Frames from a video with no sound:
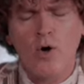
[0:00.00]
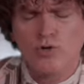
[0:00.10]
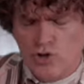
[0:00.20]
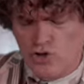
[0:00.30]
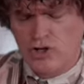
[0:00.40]

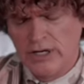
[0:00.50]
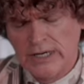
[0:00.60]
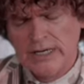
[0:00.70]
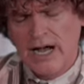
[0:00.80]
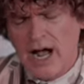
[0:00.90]
Ghost,
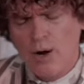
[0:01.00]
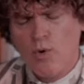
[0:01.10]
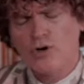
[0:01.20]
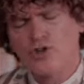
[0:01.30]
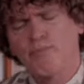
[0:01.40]
I
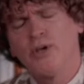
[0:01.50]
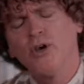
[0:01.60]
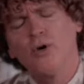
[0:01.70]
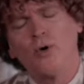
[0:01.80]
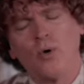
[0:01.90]
worship
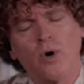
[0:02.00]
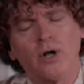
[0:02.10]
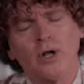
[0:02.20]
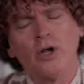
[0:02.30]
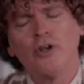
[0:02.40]
you.
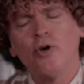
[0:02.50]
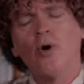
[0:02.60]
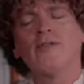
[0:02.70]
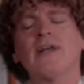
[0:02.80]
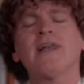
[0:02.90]
You
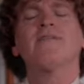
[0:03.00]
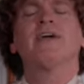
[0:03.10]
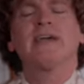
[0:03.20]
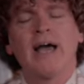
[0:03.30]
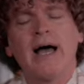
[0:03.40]
are the
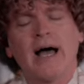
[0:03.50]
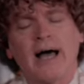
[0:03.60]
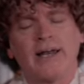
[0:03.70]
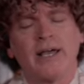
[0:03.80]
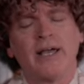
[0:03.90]
living
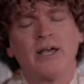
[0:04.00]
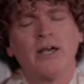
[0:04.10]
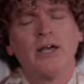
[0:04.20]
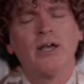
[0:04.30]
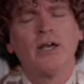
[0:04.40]
God.
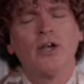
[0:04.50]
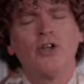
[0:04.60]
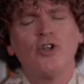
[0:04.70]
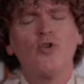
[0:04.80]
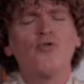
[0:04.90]

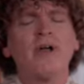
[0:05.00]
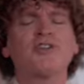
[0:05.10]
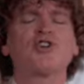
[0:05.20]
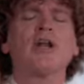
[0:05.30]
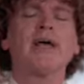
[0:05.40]
You
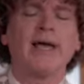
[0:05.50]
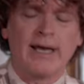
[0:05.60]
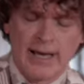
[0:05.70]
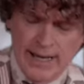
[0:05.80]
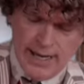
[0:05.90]
richly